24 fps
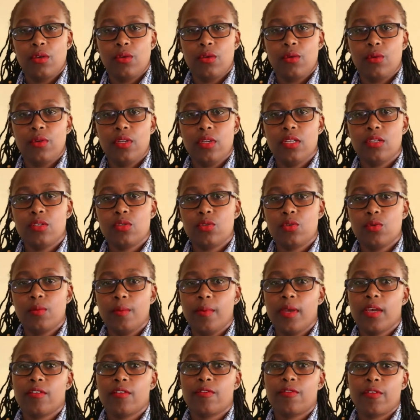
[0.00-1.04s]
You need to
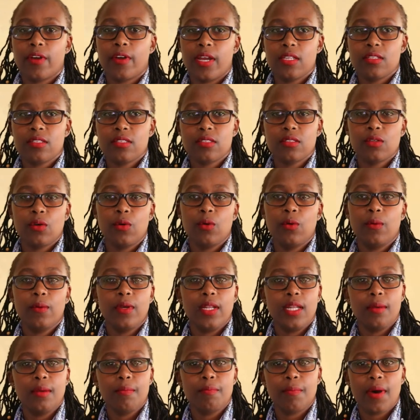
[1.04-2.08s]
make friends who
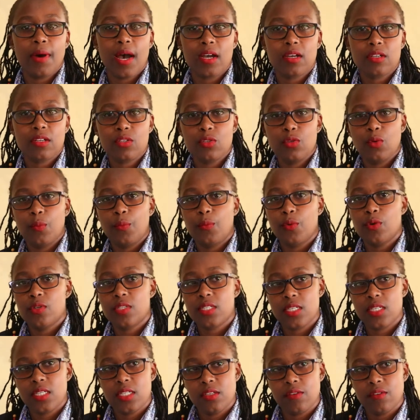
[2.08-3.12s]
will impact you
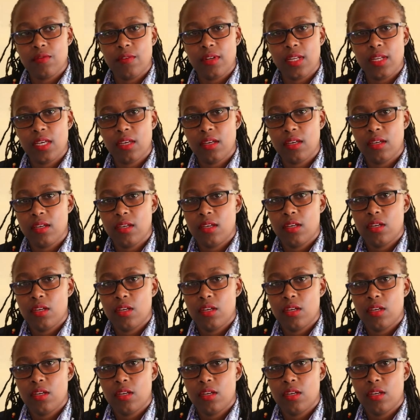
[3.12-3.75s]
positively.